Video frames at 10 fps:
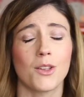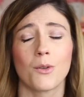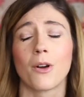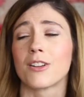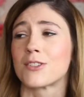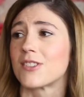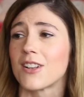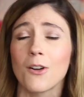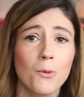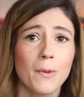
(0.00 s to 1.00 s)
you are
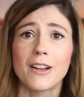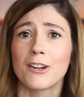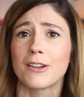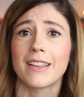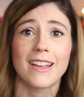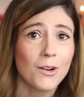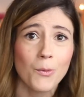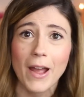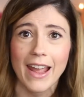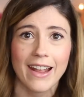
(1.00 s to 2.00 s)
so weird, get
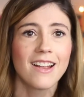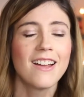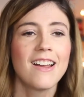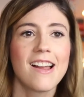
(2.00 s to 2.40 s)
away.